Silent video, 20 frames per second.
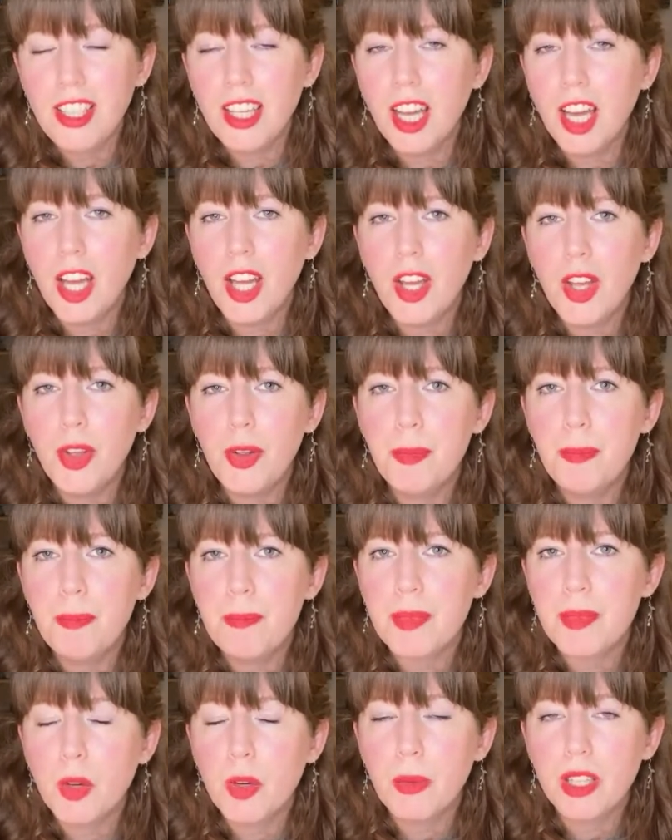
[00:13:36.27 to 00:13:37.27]

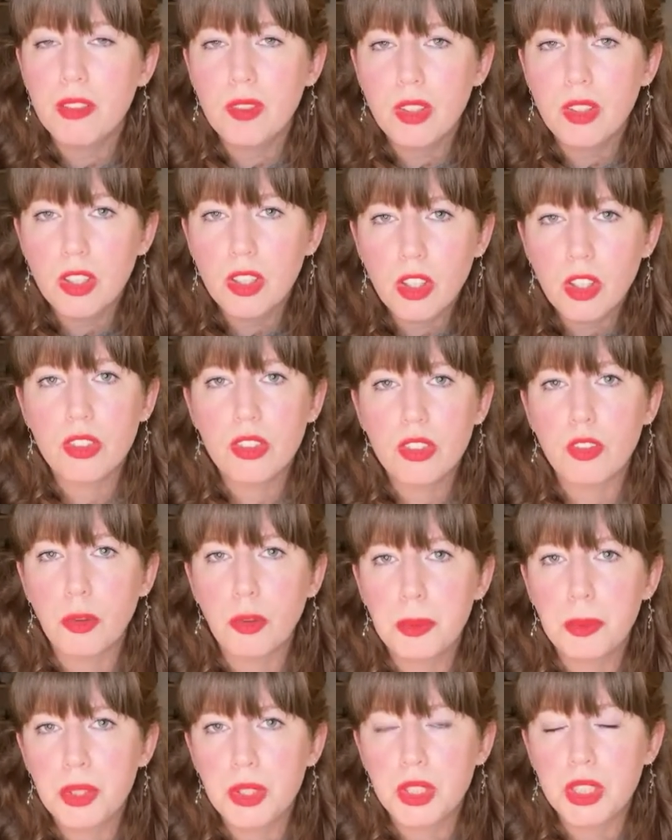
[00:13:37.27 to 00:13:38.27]
And we have lots of
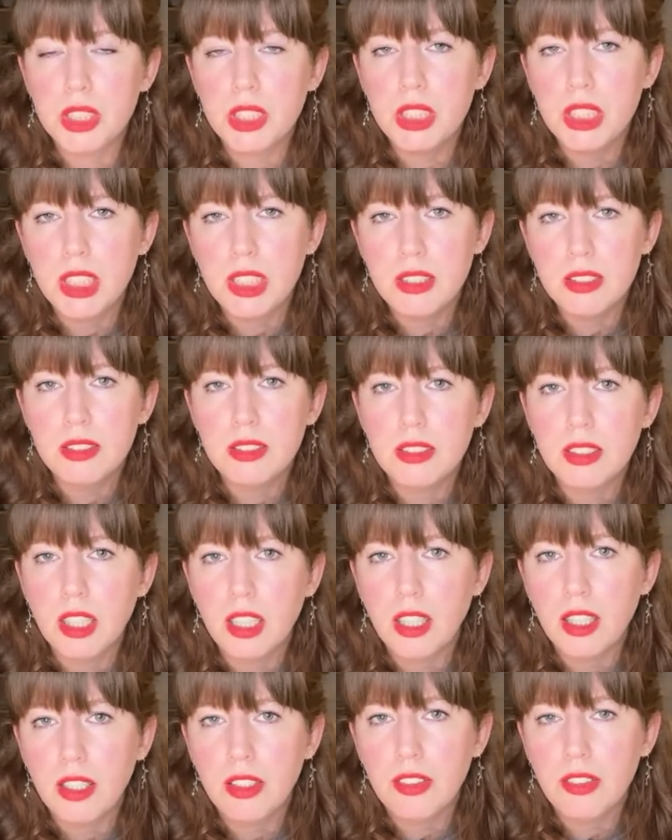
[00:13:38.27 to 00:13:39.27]
opportunities
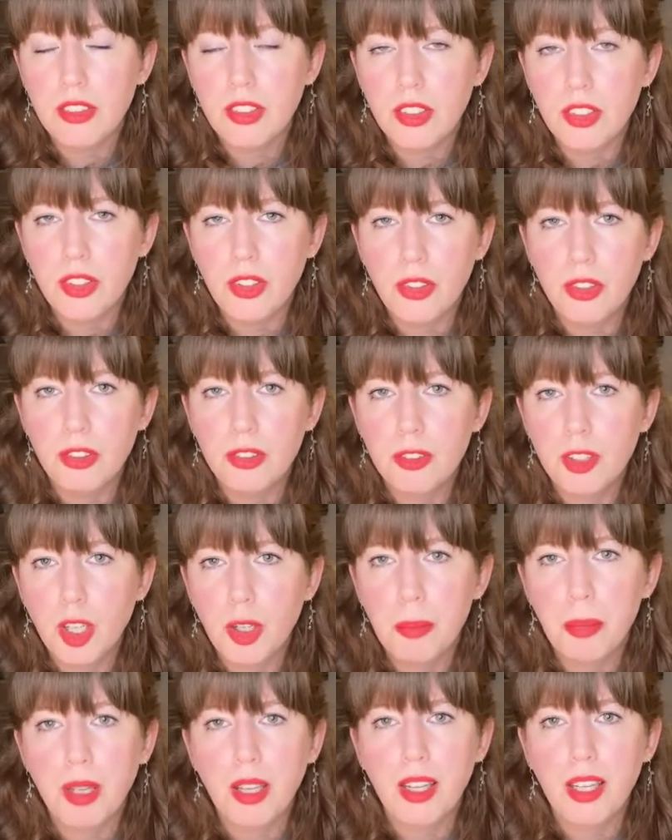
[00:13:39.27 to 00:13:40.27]
to
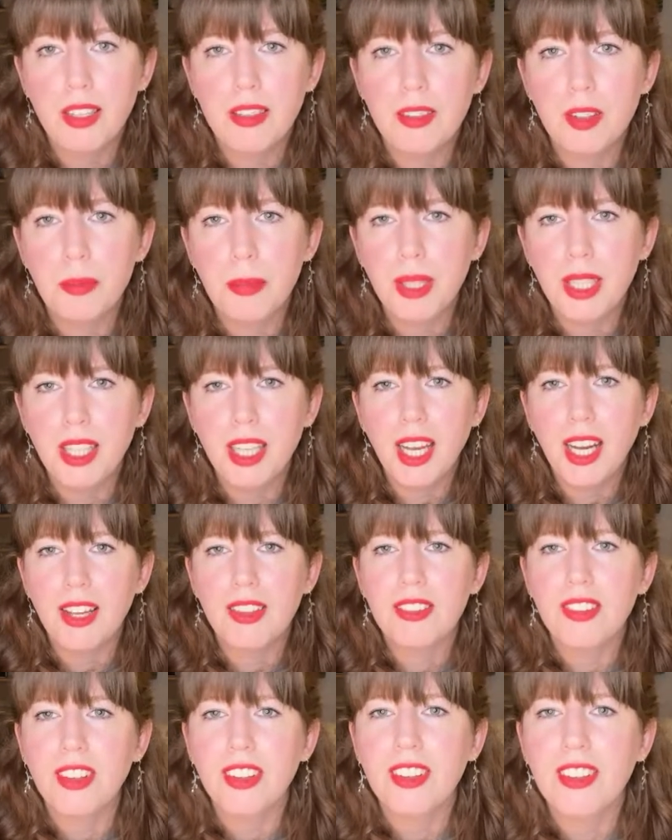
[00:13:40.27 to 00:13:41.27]
apply to be
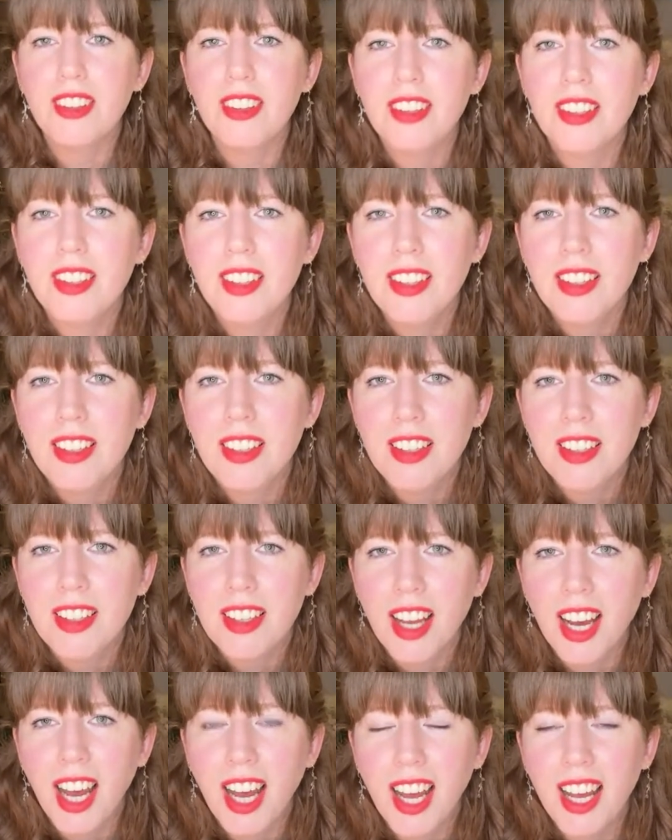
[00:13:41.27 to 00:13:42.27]
at CERN.
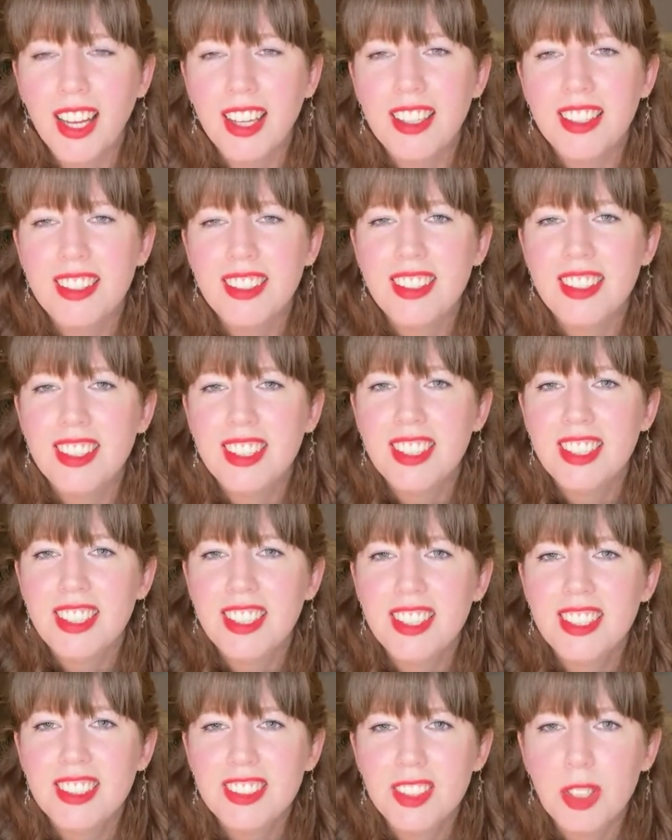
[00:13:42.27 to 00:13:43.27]
Aha!
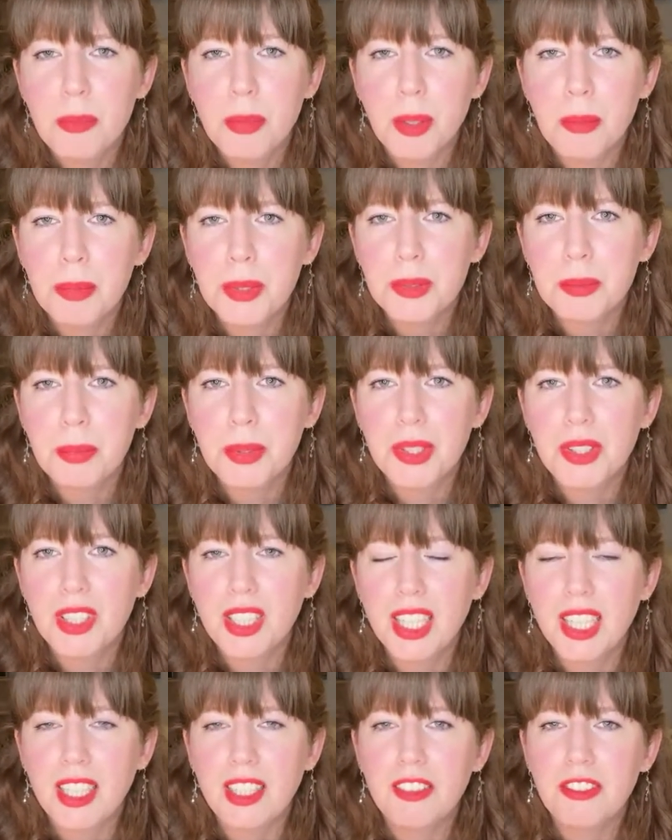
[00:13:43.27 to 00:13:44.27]
So Bob has put the
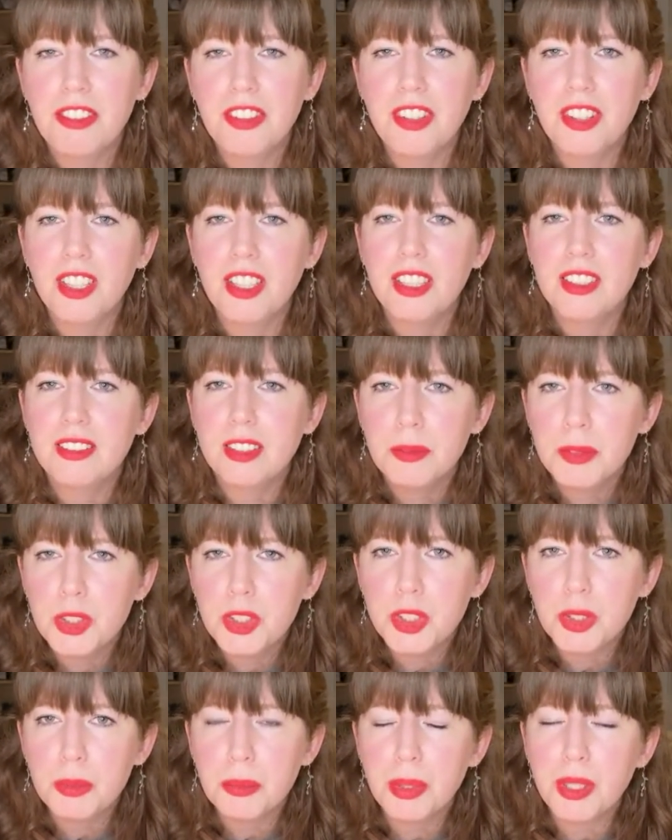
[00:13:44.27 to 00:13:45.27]
link for the summer
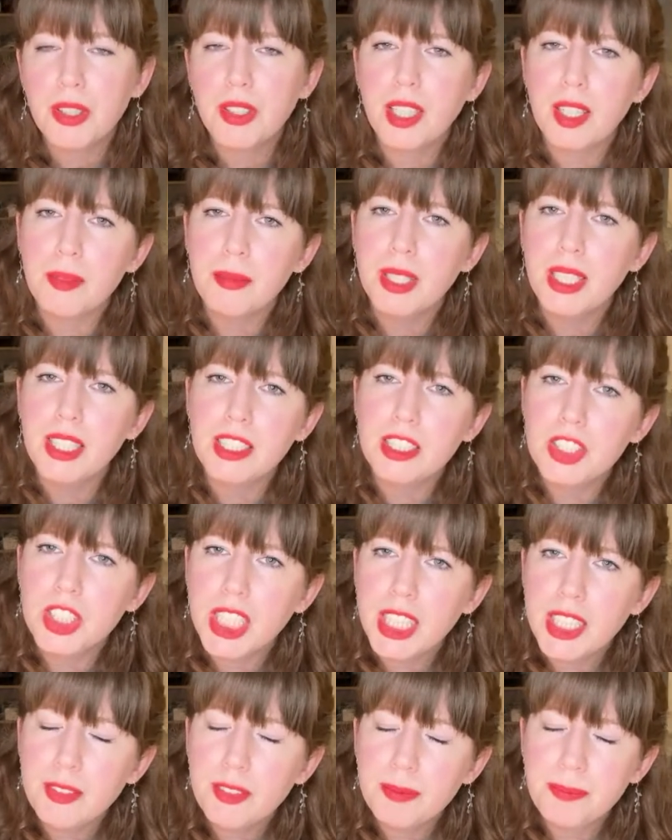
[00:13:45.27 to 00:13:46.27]
student program in the
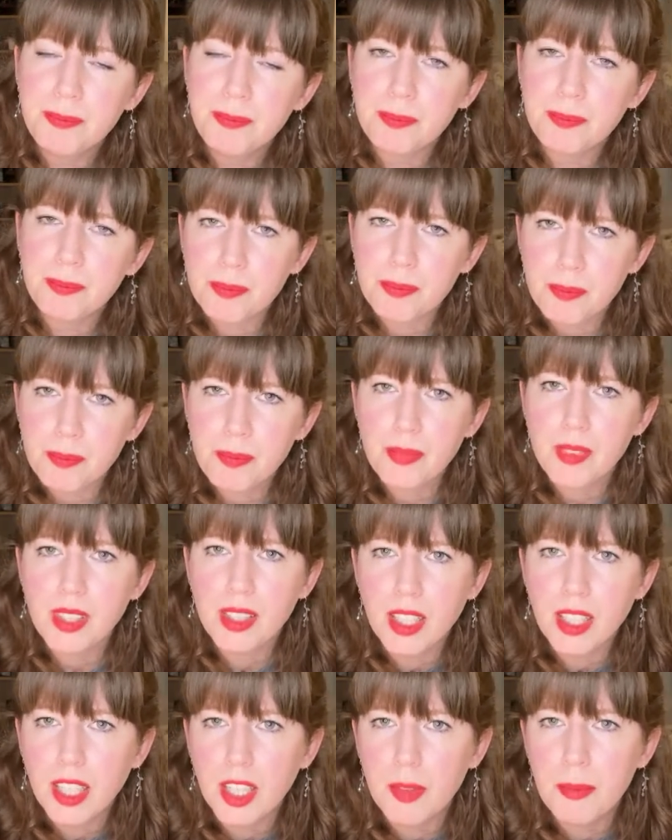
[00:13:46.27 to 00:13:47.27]
chat.
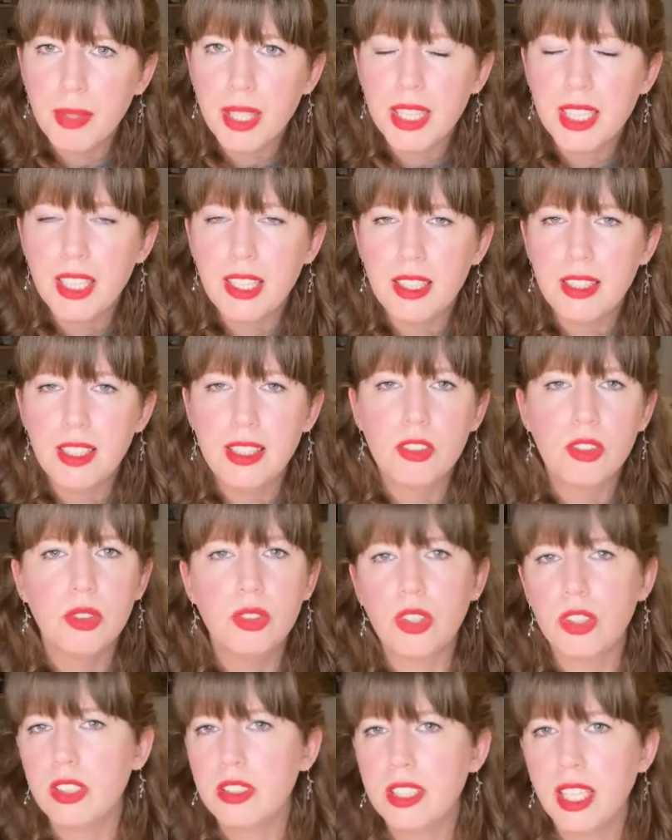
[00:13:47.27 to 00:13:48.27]
And then there's
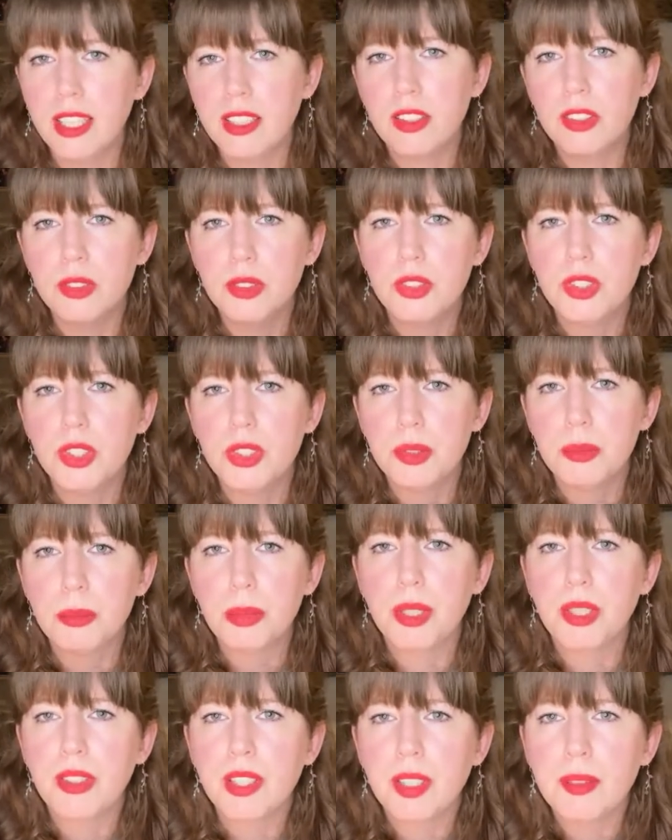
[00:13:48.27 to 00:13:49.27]
also the technical student
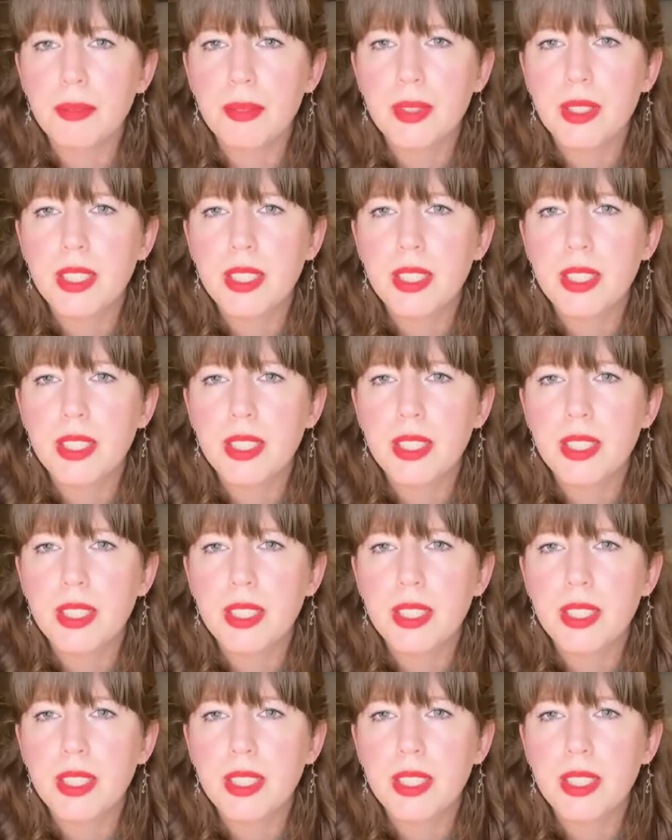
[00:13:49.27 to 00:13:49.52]
program.